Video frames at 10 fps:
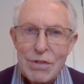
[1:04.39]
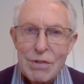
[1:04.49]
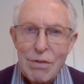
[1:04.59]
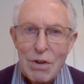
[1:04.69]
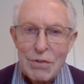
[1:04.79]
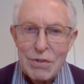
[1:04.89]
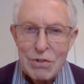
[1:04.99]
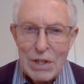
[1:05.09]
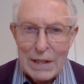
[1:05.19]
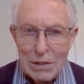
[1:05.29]
to cross the
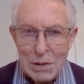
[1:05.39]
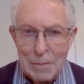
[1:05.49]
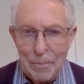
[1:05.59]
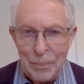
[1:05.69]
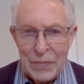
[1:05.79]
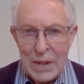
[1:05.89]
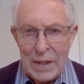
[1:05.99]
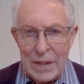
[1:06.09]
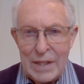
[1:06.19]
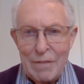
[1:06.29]
channel,
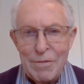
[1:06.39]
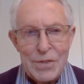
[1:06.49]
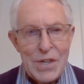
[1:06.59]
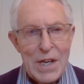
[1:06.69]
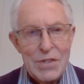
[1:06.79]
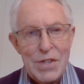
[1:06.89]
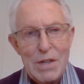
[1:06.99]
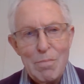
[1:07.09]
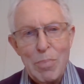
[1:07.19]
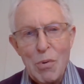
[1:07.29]
he emphasised
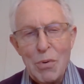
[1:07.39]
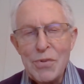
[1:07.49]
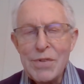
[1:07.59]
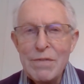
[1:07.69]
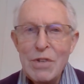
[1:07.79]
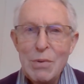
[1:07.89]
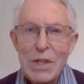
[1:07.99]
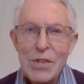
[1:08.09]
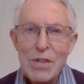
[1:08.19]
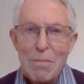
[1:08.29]
the importance of
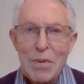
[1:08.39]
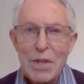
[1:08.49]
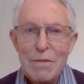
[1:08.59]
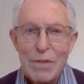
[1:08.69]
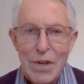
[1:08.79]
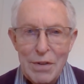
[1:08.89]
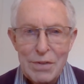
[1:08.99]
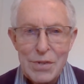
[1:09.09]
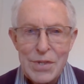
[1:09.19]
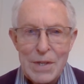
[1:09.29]
doing something for
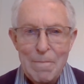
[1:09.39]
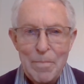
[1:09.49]
others.